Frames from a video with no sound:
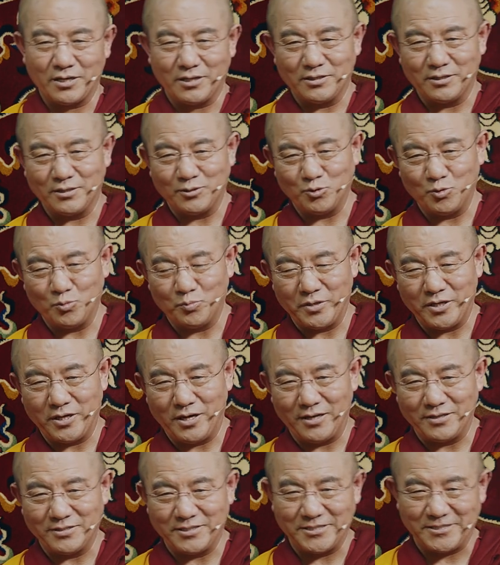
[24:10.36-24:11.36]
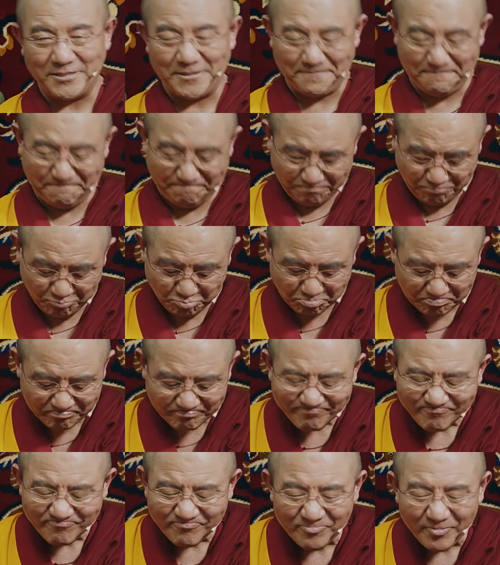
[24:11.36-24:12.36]
time, the Sakya school did not
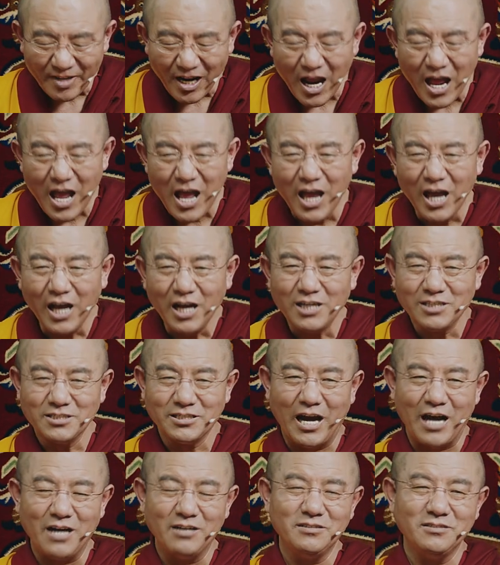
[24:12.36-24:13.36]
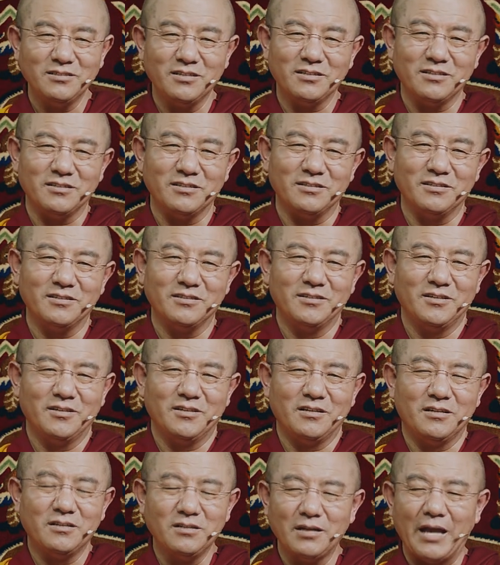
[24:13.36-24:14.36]
allow them to
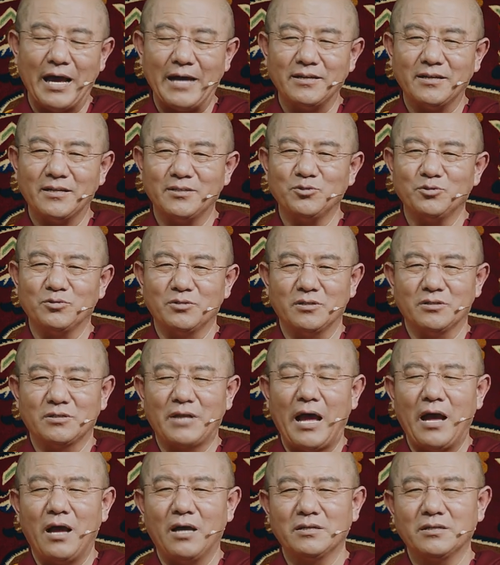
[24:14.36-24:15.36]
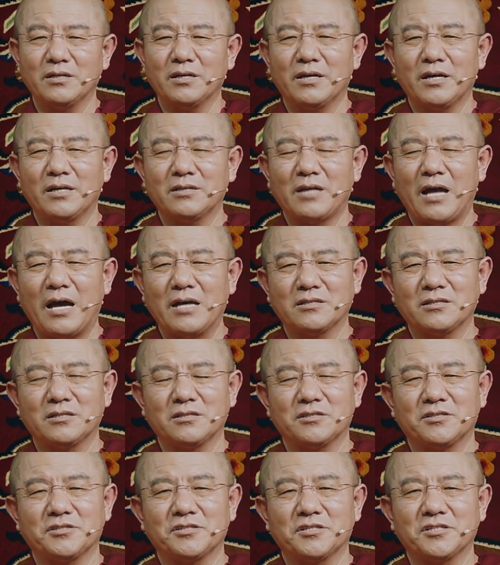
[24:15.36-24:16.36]
teach anything but the
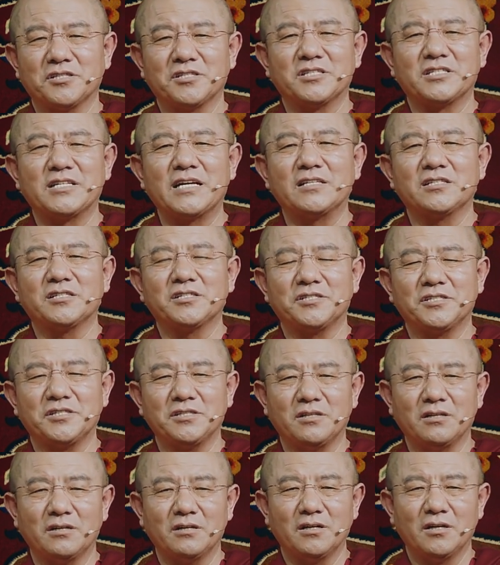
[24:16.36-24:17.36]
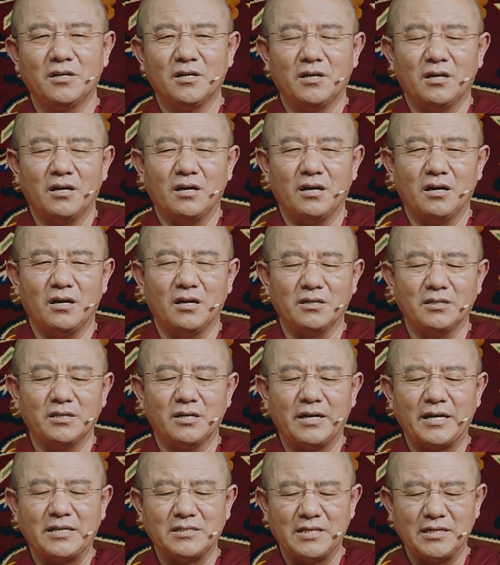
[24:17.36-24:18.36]
Sakya school teaching. but
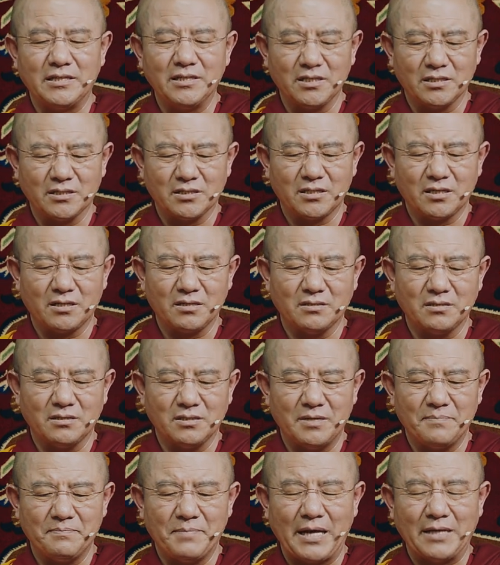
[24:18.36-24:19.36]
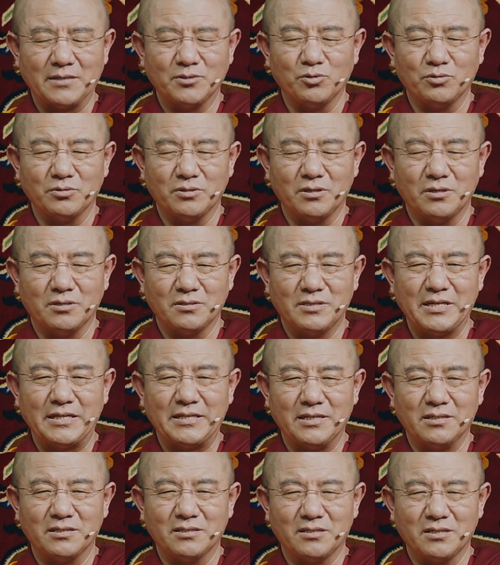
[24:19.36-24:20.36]
since Taranata then went
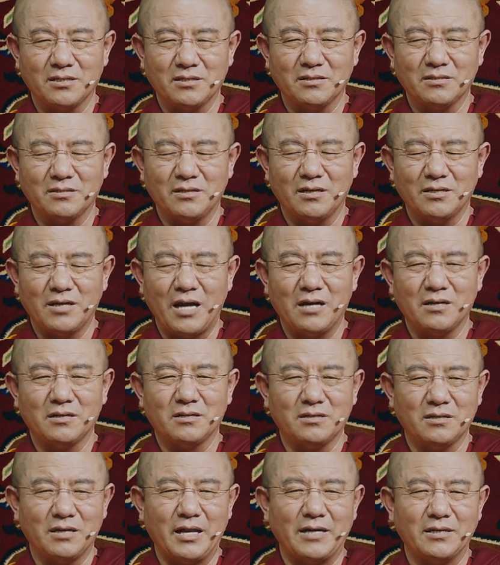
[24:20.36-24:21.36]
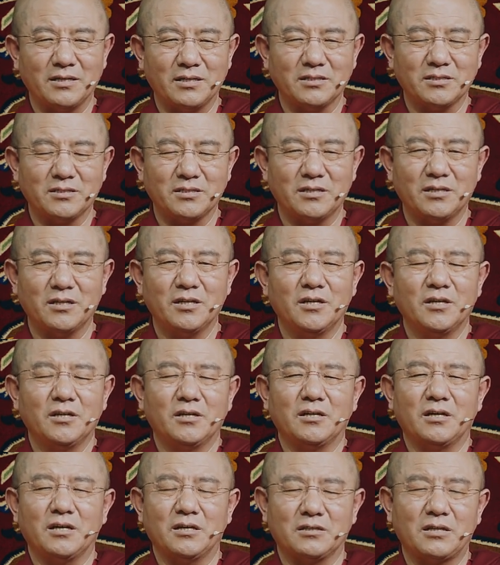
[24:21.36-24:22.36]
overboard and started teaching
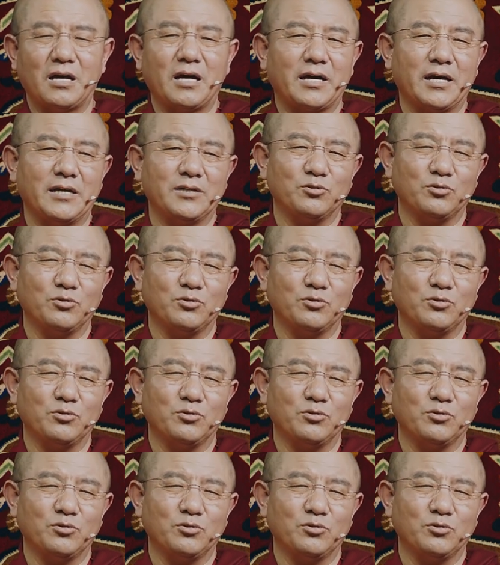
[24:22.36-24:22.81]
others,